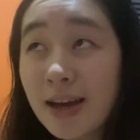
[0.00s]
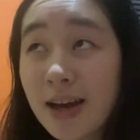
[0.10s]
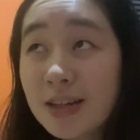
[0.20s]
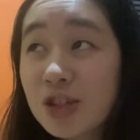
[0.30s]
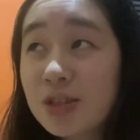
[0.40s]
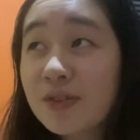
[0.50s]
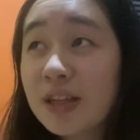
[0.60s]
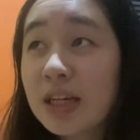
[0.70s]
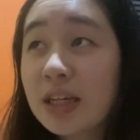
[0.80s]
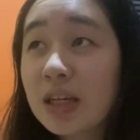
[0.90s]
i just feel
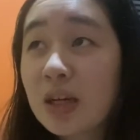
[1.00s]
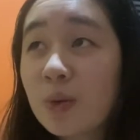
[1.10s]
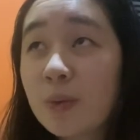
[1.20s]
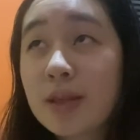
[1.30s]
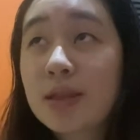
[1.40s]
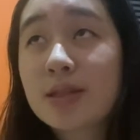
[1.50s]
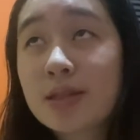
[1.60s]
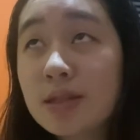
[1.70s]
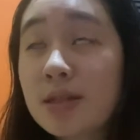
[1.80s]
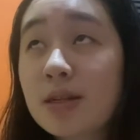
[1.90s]
like when the
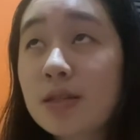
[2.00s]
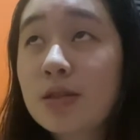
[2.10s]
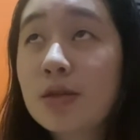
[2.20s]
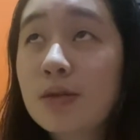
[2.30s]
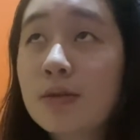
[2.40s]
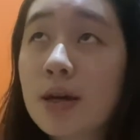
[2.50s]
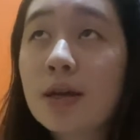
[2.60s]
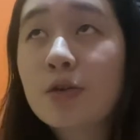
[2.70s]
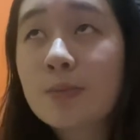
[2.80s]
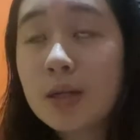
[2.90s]
season is new
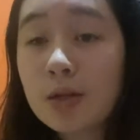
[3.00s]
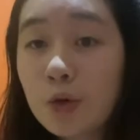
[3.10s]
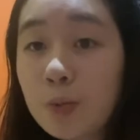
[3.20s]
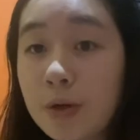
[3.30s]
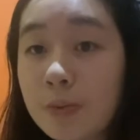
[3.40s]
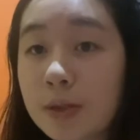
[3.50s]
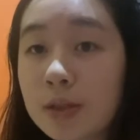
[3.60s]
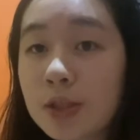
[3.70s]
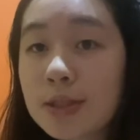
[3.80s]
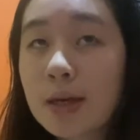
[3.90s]
then you meet new people
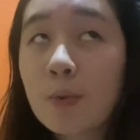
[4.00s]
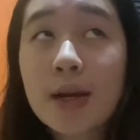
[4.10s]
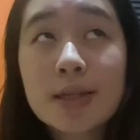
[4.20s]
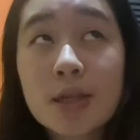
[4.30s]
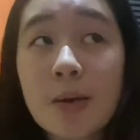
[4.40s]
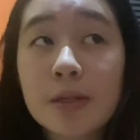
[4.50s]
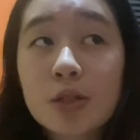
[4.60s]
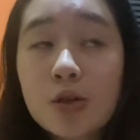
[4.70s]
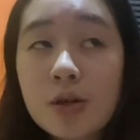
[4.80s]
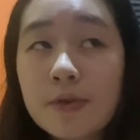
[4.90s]
just like when i step
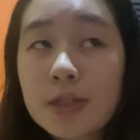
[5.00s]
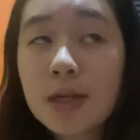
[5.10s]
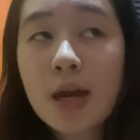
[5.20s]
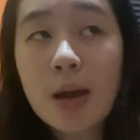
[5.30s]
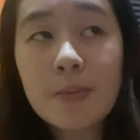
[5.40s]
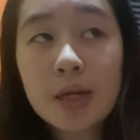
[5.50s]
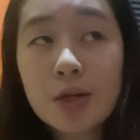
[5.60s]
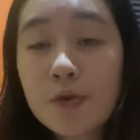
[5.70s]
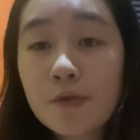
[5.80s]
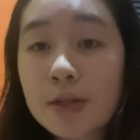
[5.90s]
into university i meet
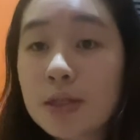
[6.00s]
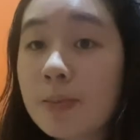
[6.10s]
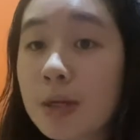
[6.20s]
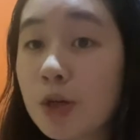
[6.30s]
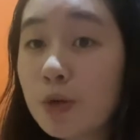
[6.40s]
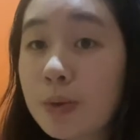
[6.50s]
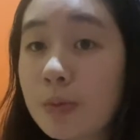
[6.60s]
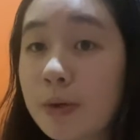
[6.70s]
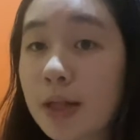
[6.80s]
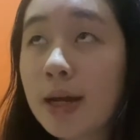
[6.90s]
new friends i meet new
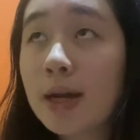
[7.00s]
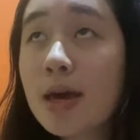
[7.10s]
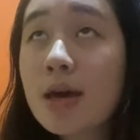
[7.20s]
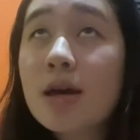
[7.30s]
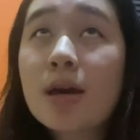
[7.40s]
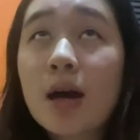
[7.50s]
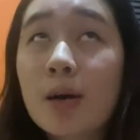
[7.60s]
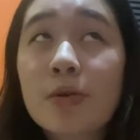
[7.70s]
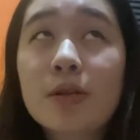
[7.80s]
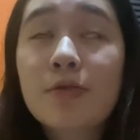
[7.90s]
people and
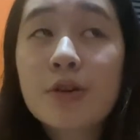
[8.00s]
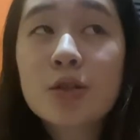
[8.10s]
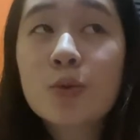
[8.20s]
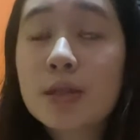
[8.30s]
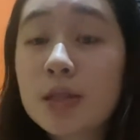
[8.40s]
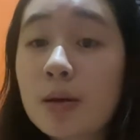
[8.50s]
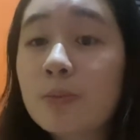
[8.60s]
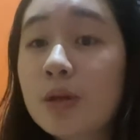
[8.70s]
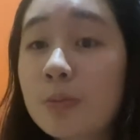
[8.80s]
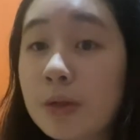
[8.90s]
i'm only friends with some
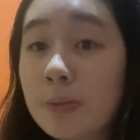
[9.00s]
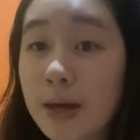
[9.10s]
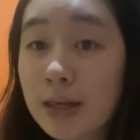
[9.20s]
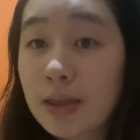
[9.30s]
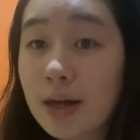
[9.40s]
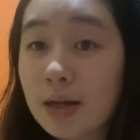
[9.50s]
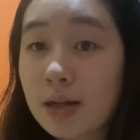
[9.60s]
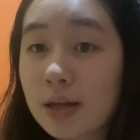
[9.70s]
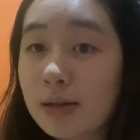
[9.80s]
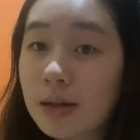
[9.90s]
people back then
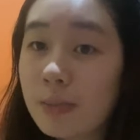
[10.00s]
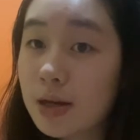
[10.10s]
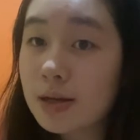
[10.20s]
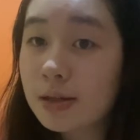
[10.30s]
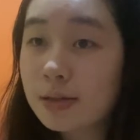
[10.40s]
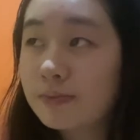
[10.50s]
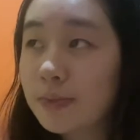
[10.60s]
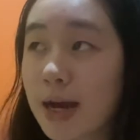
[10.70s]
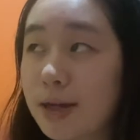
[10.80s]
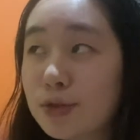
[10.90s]
like in my
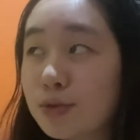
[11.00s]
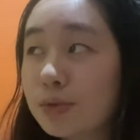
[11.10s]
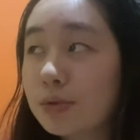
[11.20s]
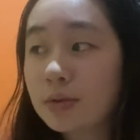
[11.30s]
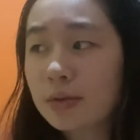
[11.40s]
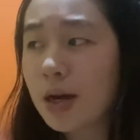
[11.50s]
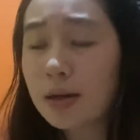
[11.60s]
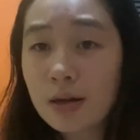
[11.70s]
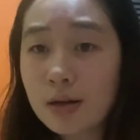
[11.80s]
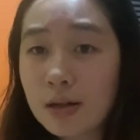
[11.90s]
high school
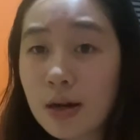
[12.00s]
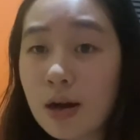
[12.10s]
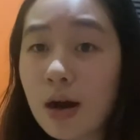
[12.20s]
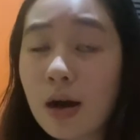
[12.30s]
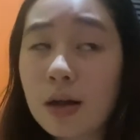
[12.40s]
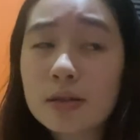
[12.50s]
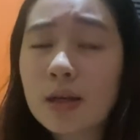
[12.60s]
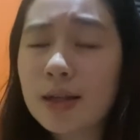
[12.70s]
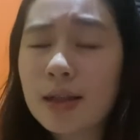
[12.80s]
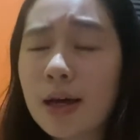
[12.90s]
not not all
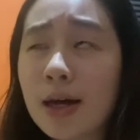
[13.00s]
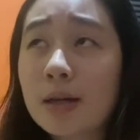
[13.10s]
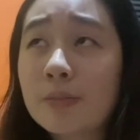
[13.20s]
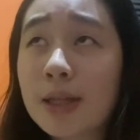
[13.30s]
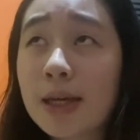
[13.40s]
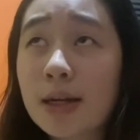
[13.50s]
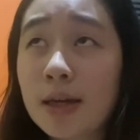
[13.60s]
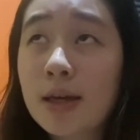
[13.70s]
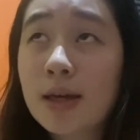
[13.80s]
not a lot but then